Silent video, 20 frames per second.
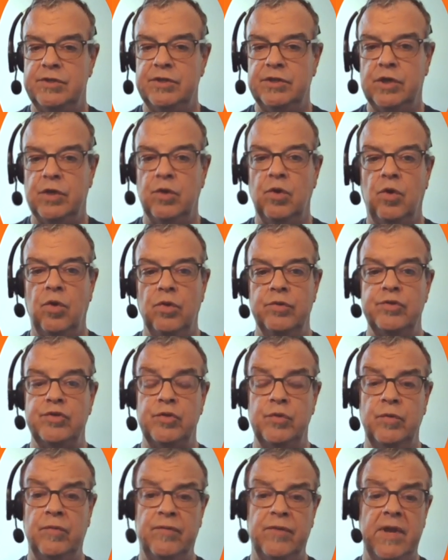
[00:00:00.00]
going to hold
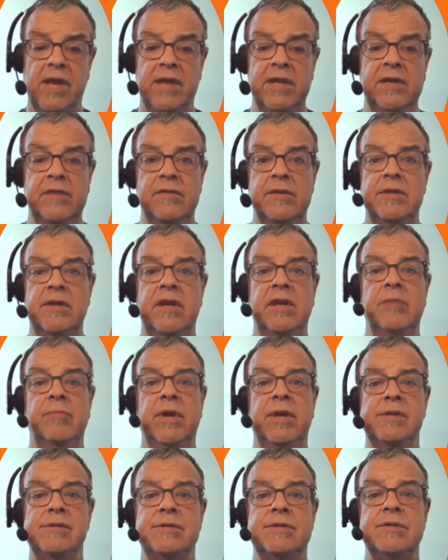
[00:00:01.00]
true for any of the
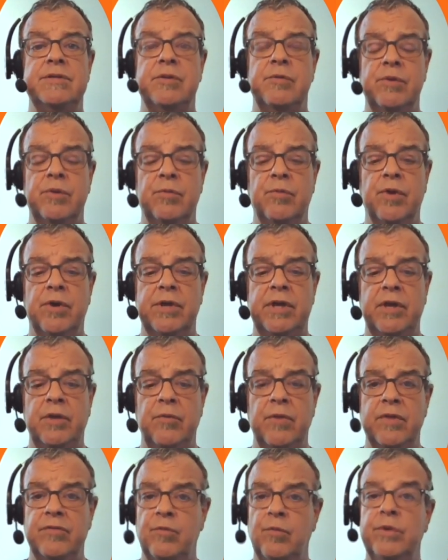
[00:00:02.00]
databases that we're working
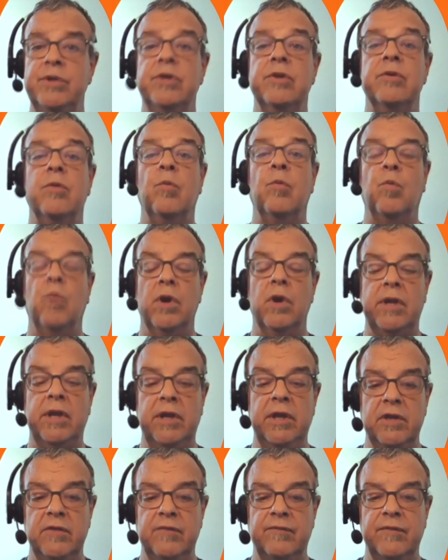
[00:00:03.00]
with. When you're
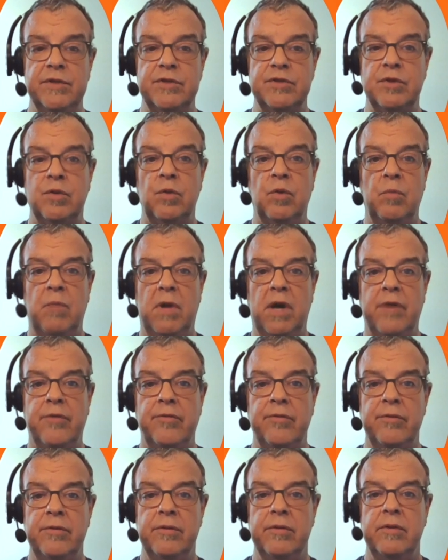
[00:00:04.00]
working in a physical
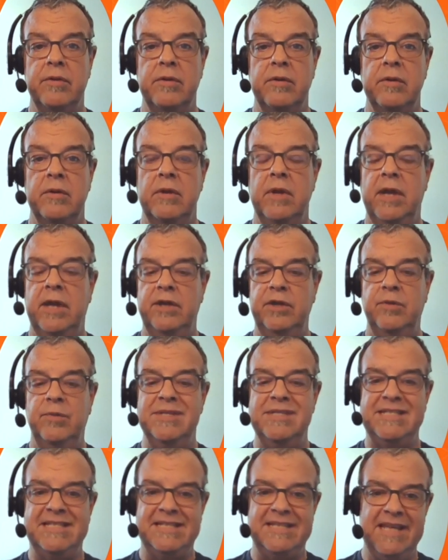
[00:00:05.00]
model and you
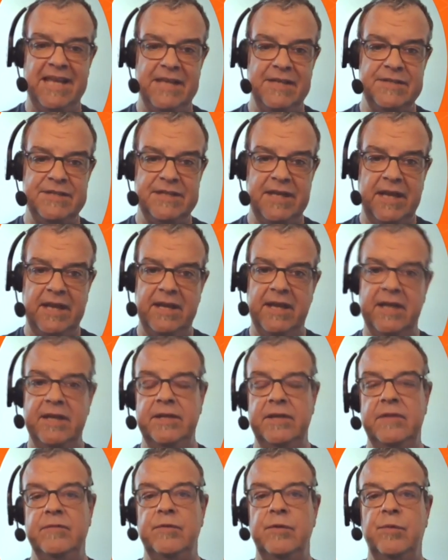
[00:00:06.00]
instantiate
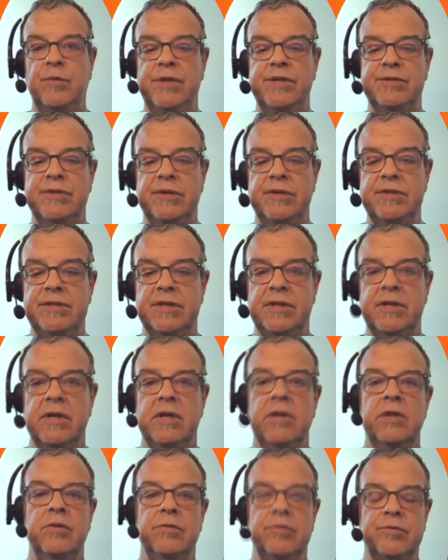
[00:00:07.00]
any of the wizards,
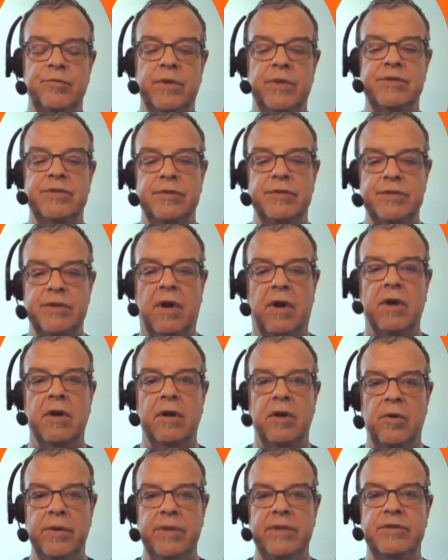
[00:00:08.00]
those wizards are
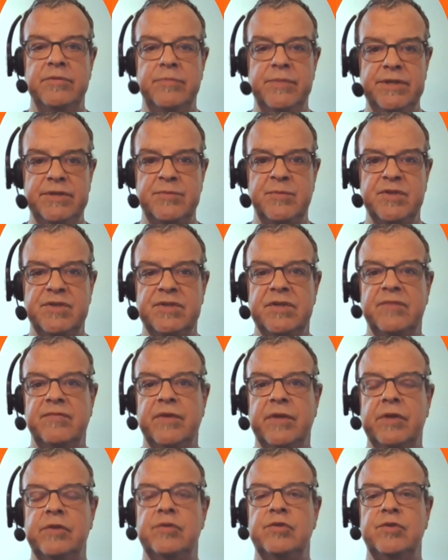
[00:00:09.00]
going to be
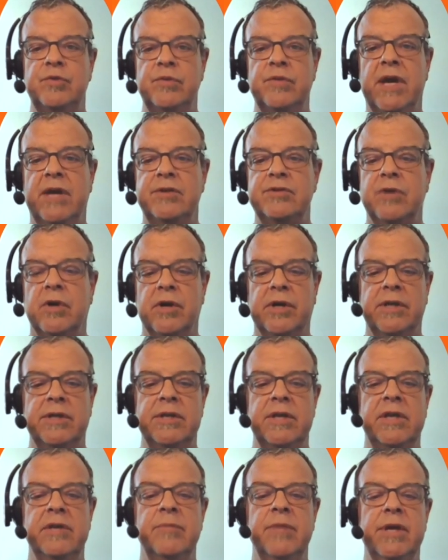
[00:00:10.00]
specific to that target
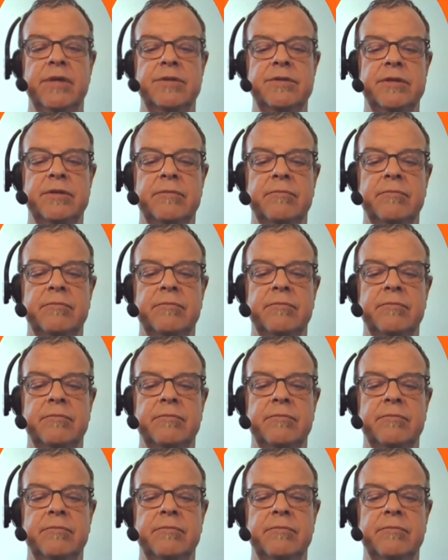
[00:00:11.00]
database.